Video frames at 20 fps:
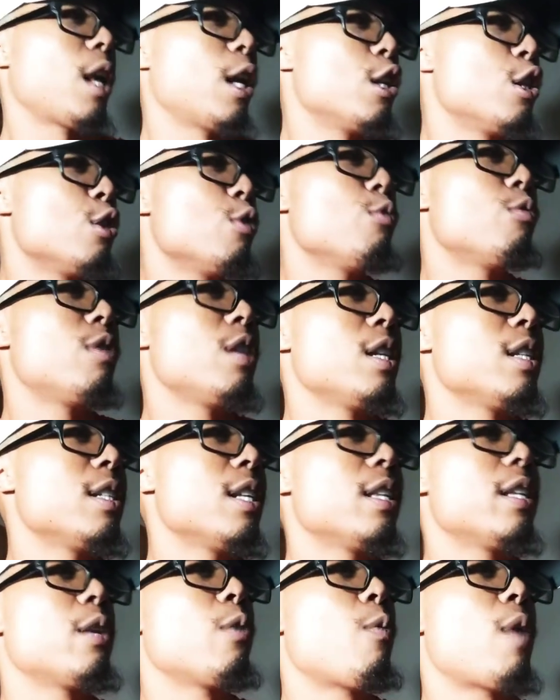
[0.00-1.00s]
Do you think
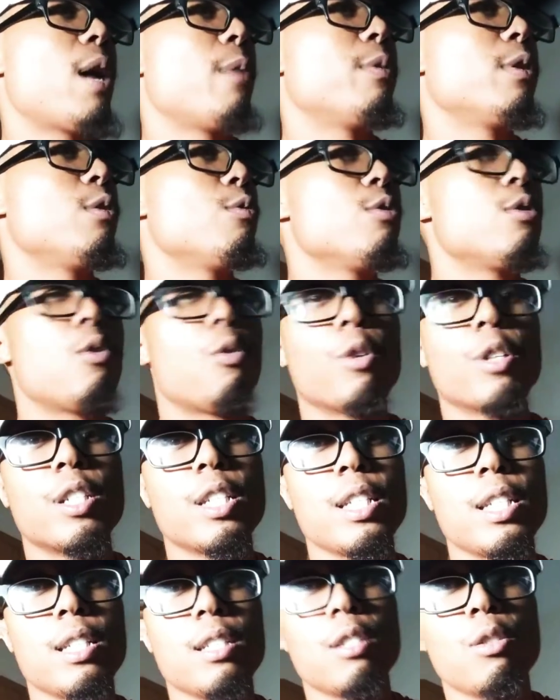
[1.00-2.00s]
Dillian Whyte will lose to
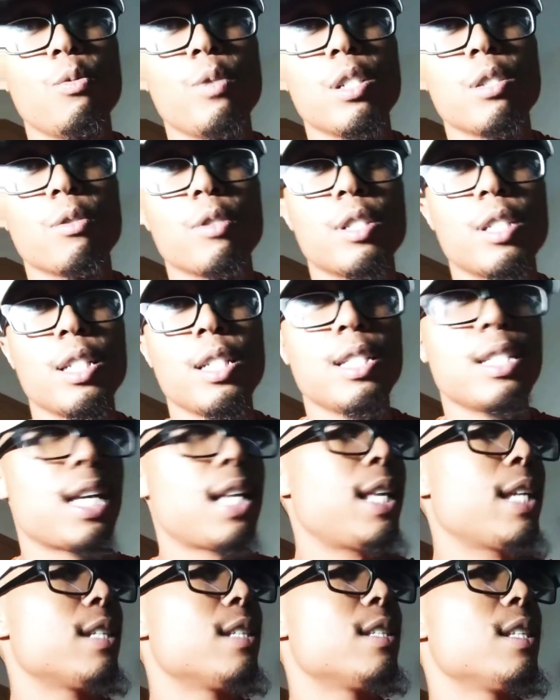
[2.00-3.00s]
Ortiz, Luis Ortiz?
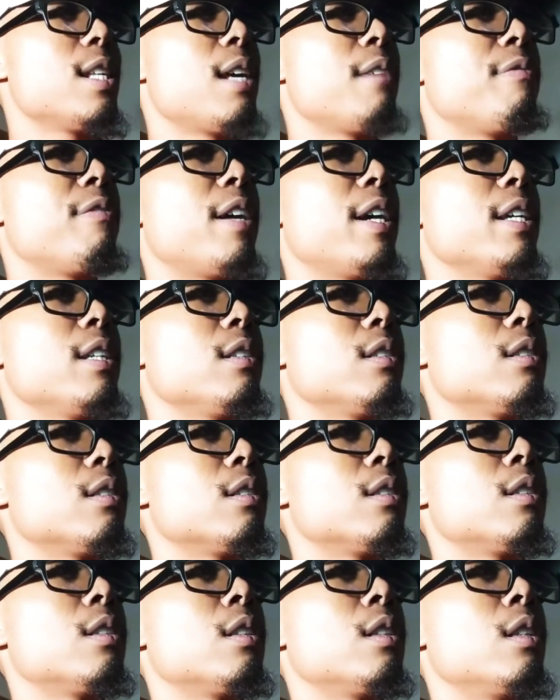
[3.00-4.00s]
I'd like to see that fight.
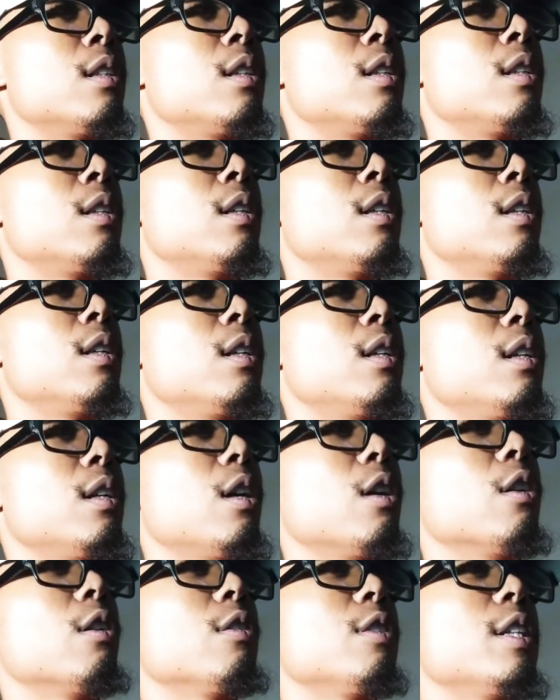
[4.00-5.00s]

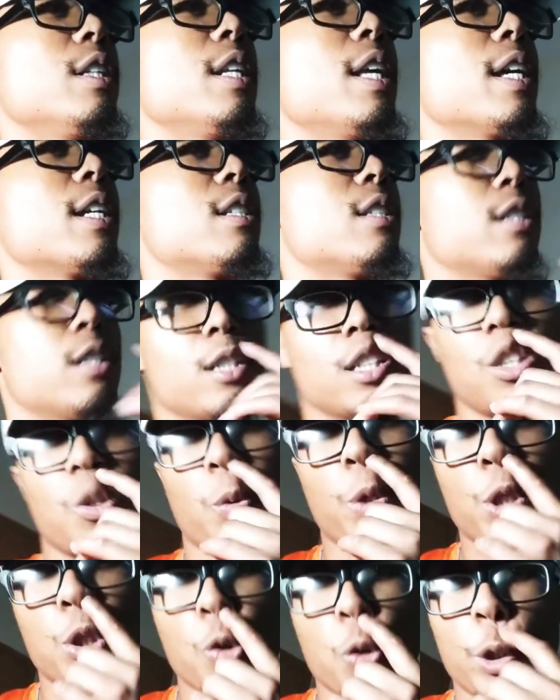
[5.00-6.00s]
Early next year,
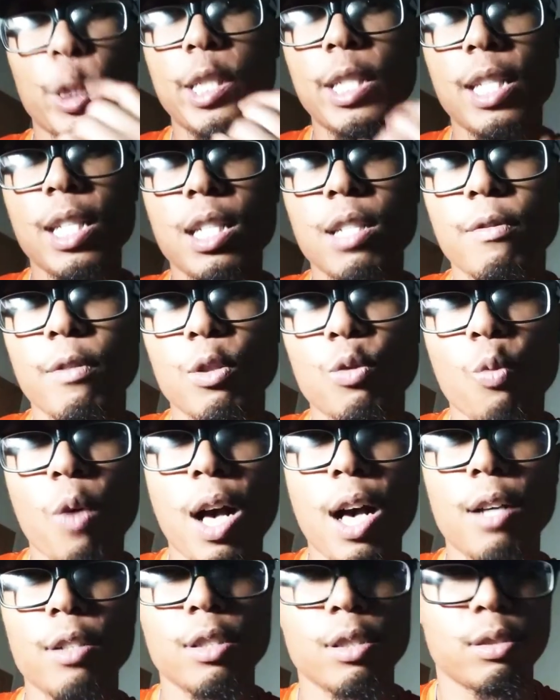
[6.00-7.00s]
Luis Ortiz versus
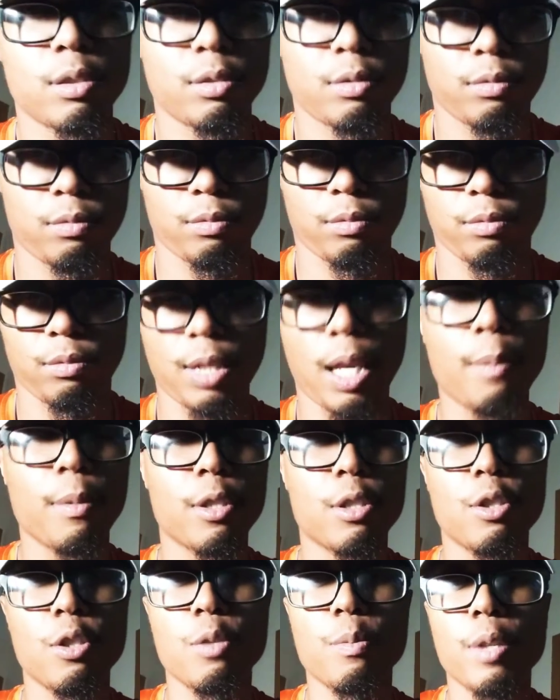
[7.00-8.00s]
Wilder.
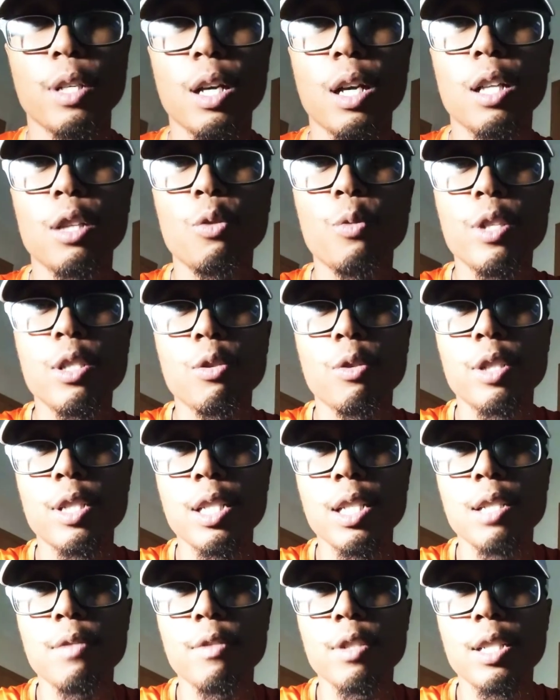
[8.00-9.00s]
Luis
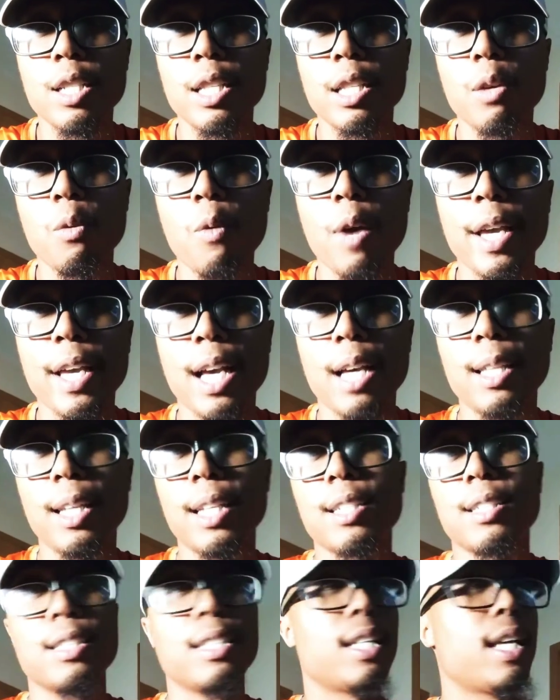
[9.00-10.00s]
Ortiz versus Dillian Whyte. I'd
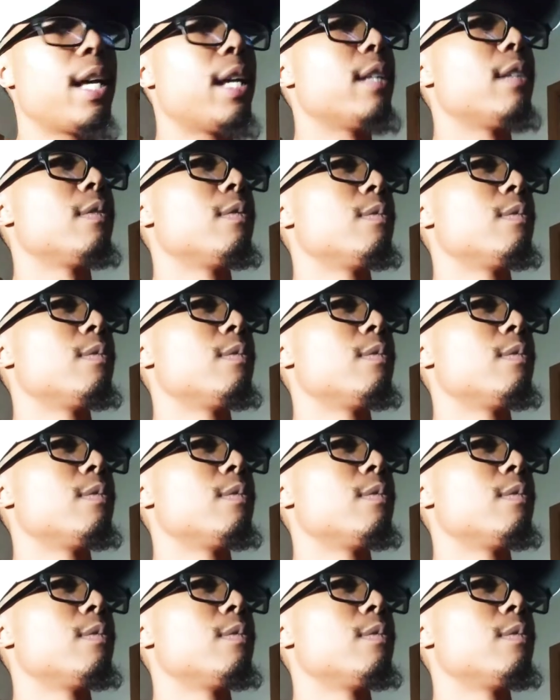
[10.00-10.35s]
like to see that.